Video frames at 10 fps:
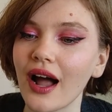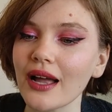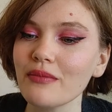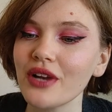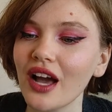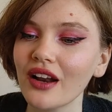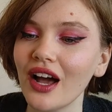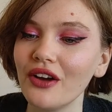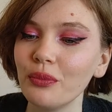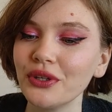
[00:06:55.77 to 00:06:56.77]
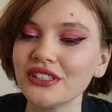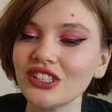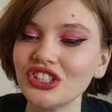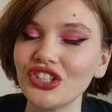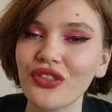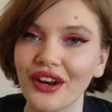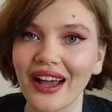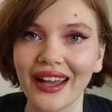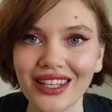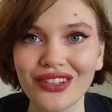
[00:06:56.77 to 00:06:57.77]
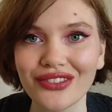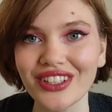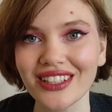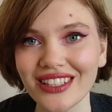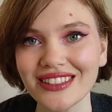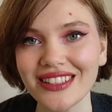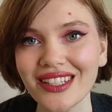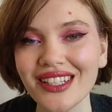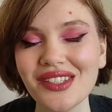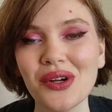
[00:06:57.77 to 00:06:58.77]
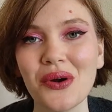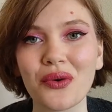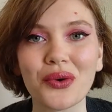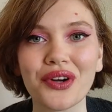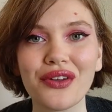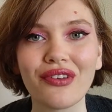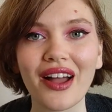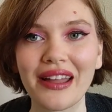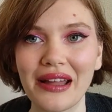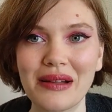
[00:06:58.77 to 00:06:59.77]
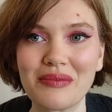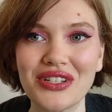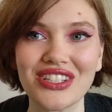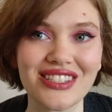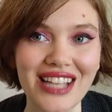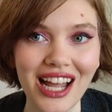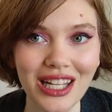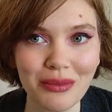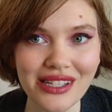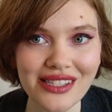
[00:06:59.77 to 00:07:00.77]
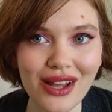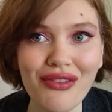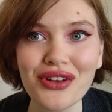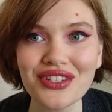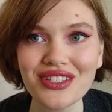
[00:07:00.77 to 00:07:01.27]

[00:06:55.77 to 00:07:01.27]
I'm not 100% sure that I can really see it or if I am just telling myself